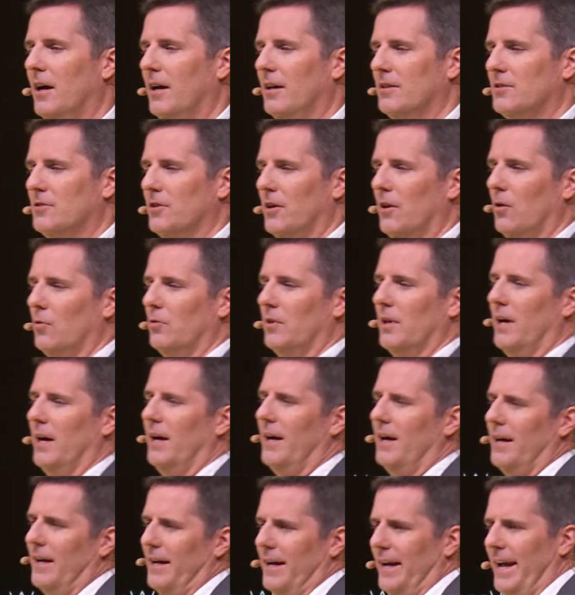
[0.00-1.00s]
Uh, so
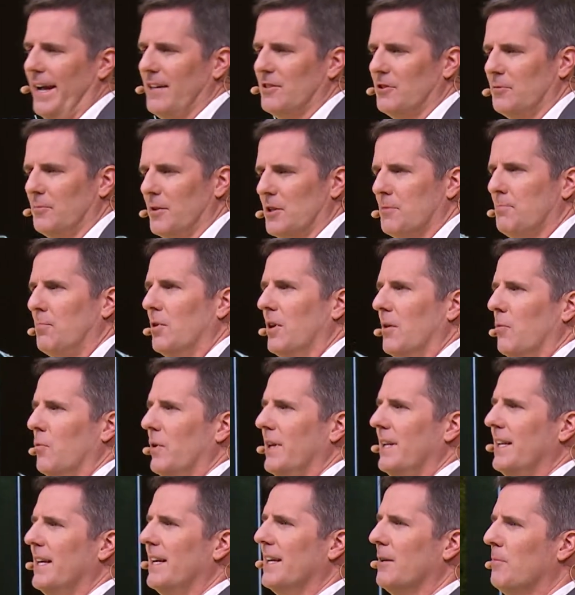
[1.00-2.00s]
uh, estimates put
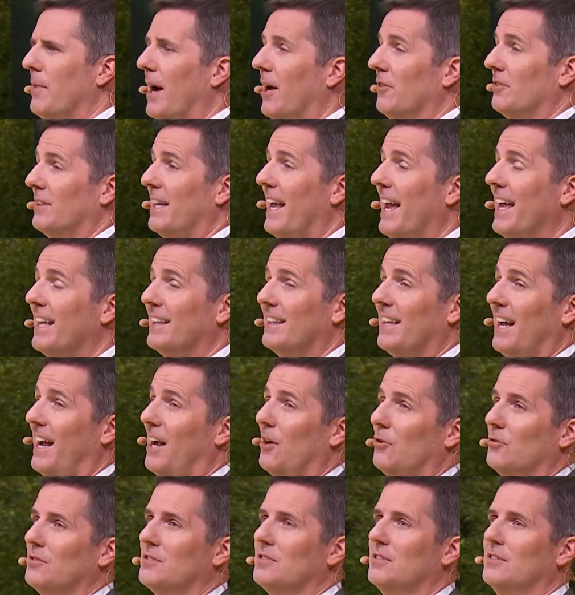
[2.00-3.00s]
we need about
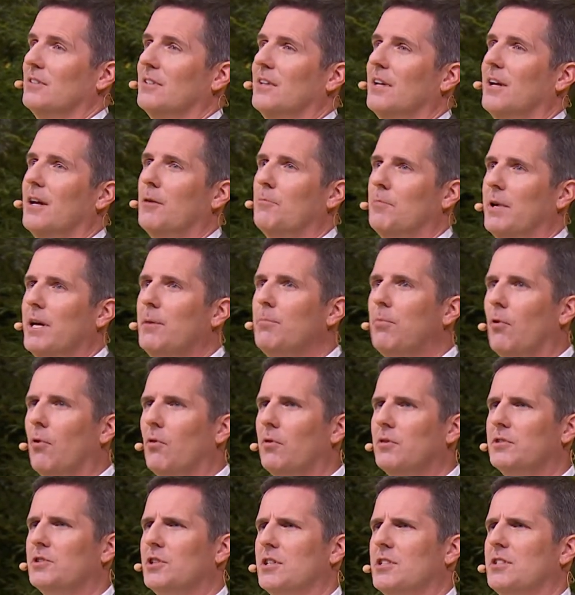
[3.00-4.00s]
10,000
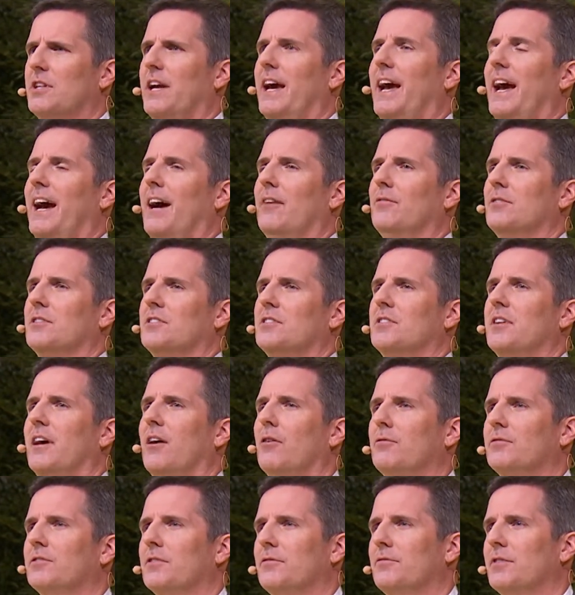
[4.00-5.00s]
people just to have a
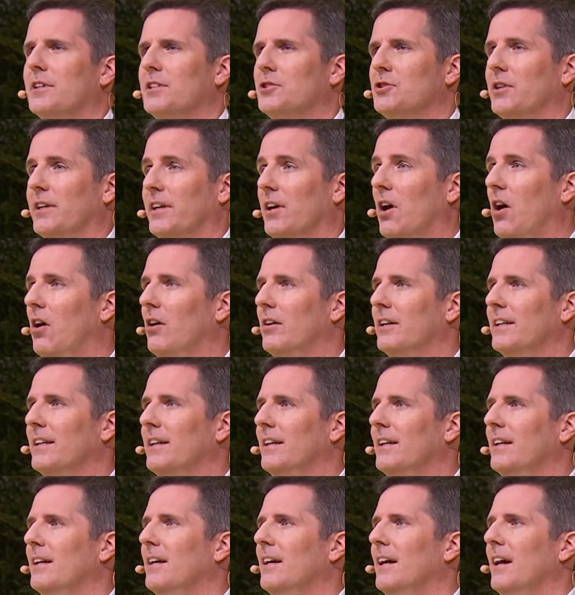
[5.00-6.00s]
self-sufficient
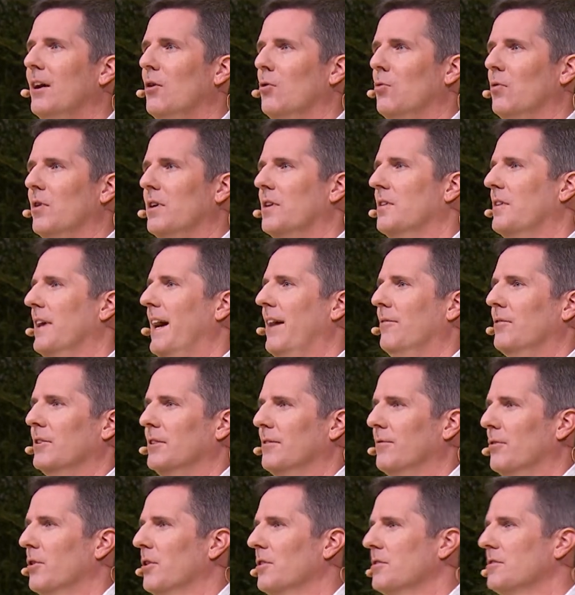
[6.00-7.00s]
colony with have
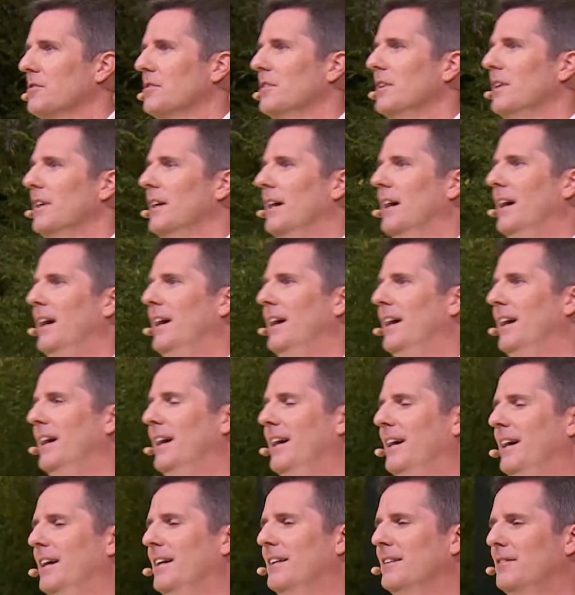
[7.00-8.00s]
a diverse
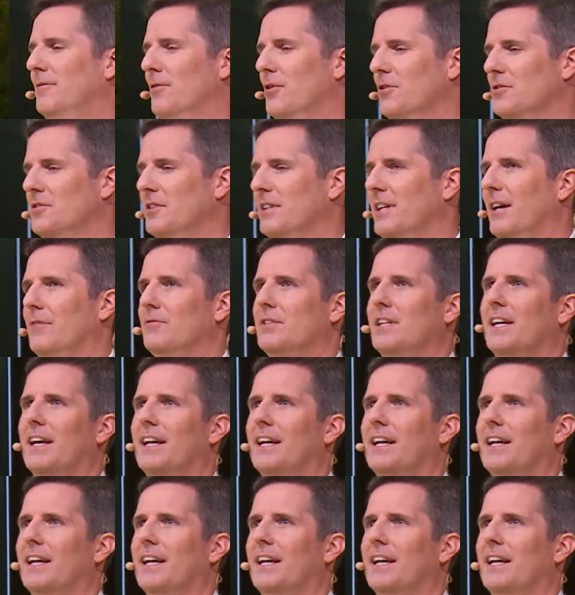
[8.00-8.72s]
uh, diversity of